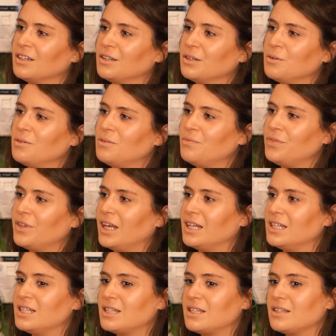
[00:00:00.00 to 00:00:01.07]
and
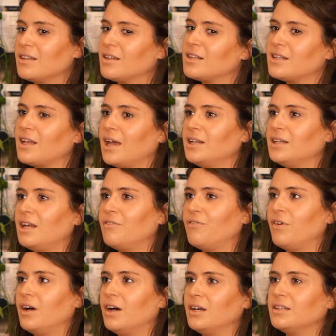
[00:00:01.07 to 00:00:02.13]
they never
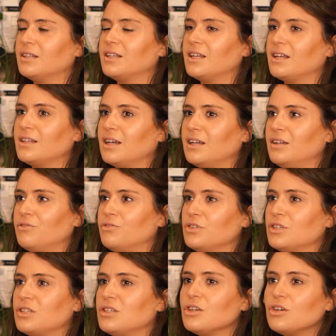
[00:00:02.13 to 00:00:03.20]

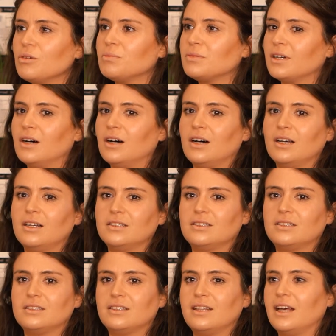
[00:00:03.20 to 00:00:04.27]
assumed that I'd let go
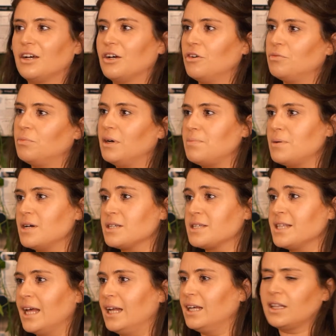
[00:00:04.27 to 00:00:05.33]
of my personality.
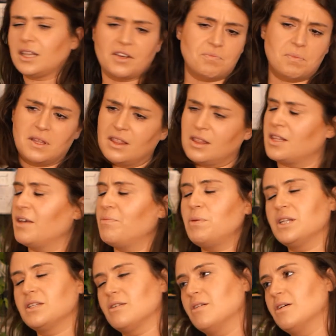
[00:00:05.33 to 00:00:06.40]
There've been times
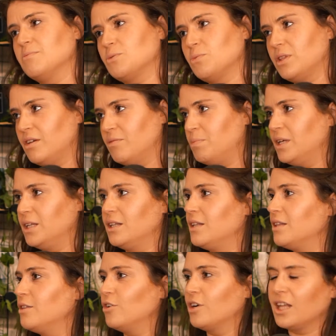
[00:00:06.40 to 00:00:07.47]
where they've been knocking their
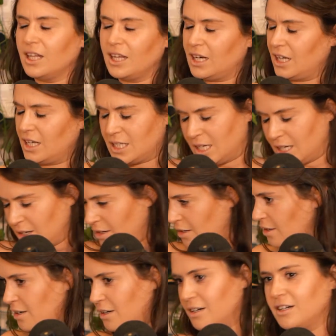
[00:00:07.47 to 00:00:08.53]
knees and going, oh,
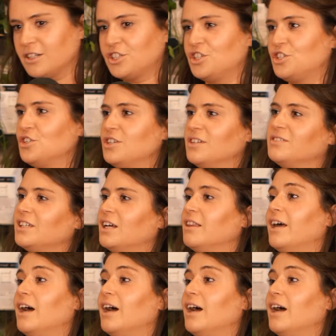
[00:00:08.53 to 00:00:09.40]
she shouldn't have done that. But